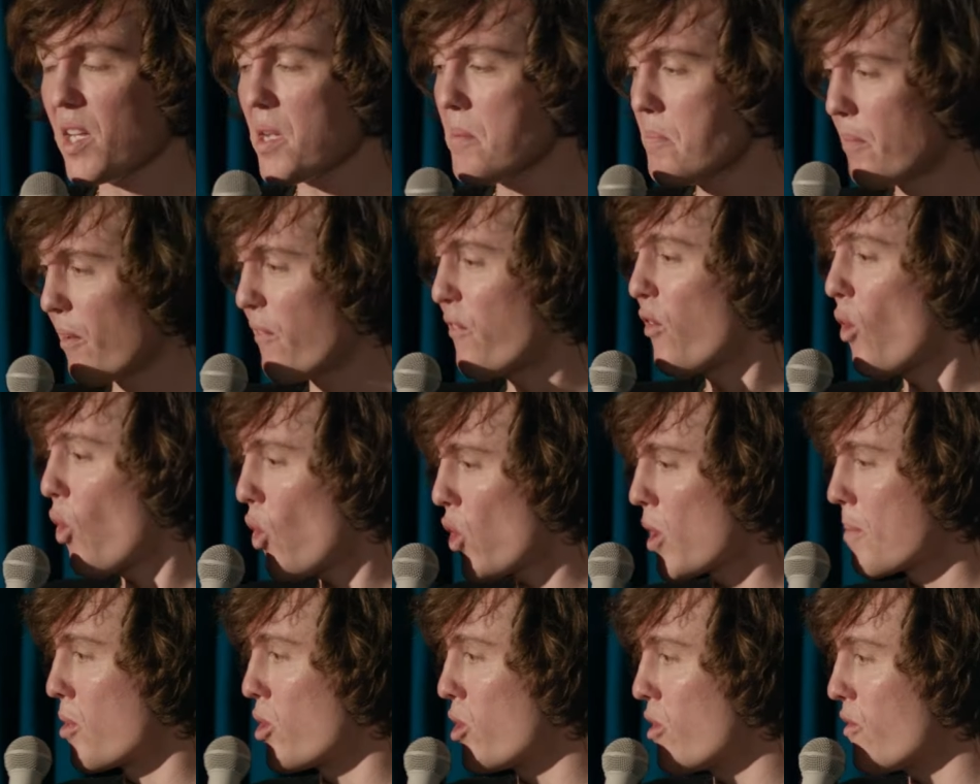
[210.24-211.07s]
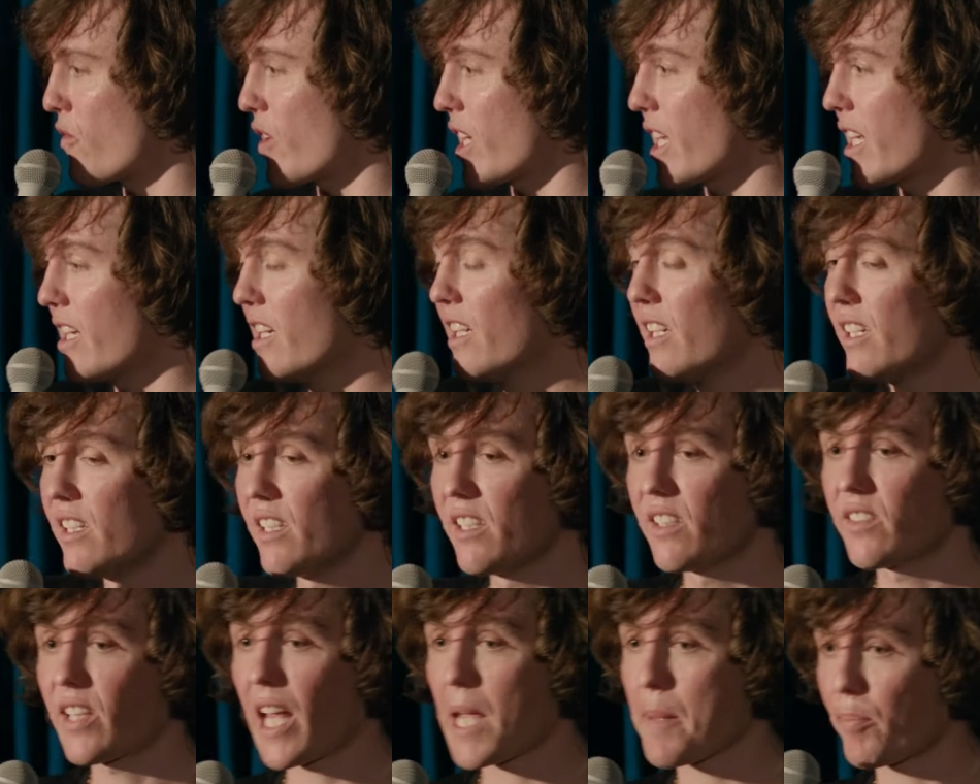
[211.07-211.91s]
Before the movie,
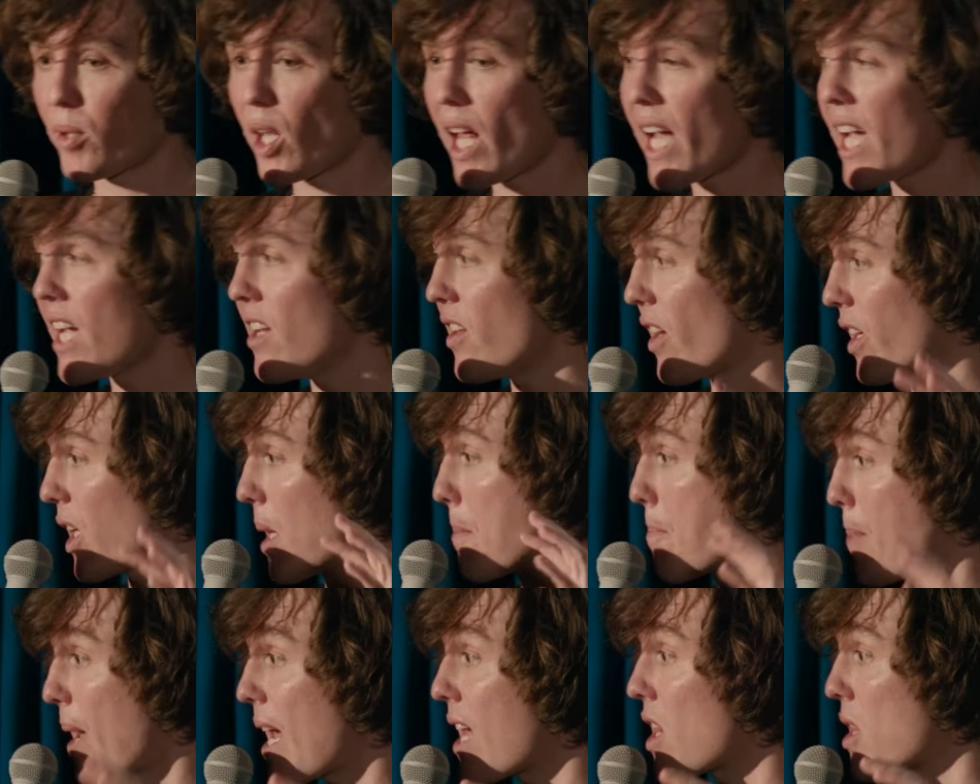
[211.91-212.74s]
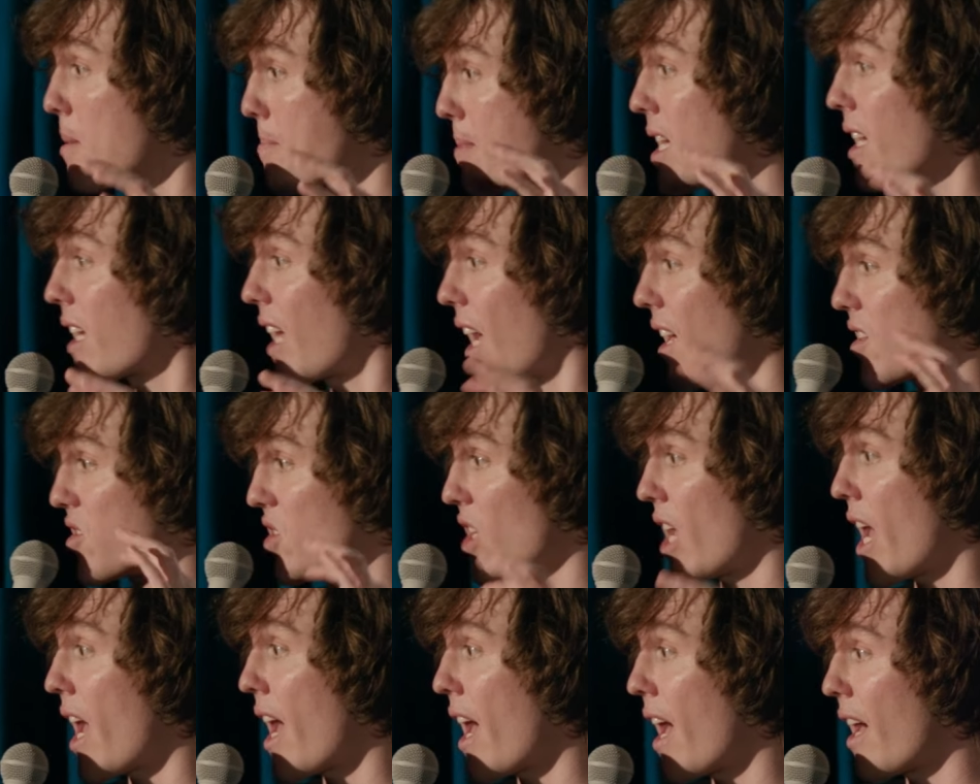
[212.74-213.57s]
they played a Compare the Meerkats
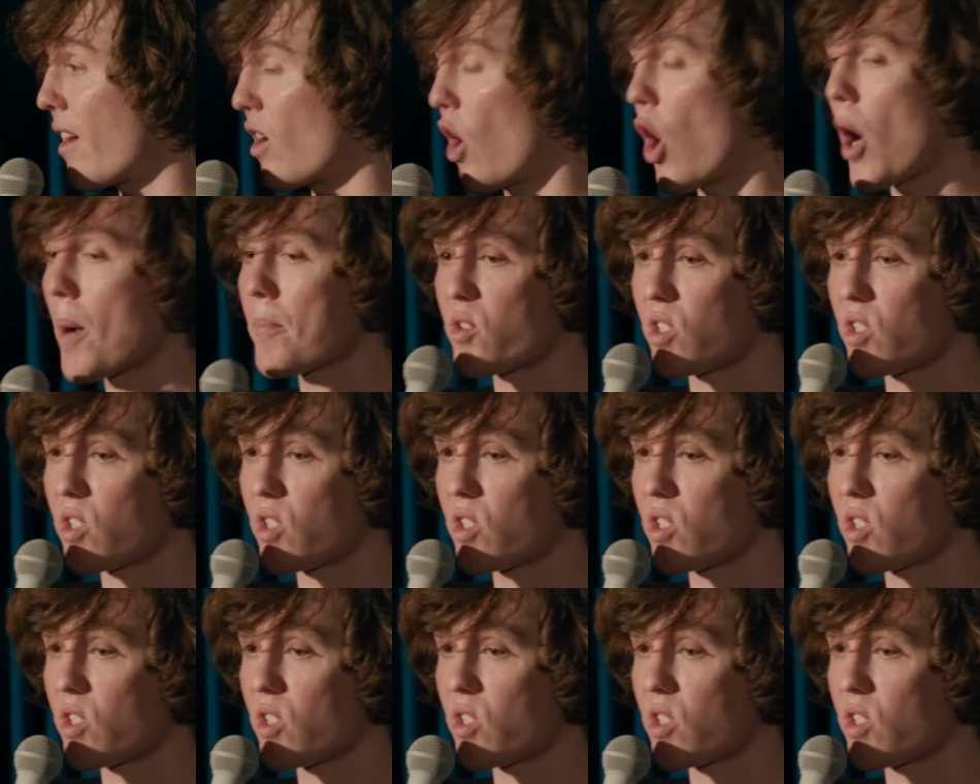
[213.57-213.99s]
ad. I'm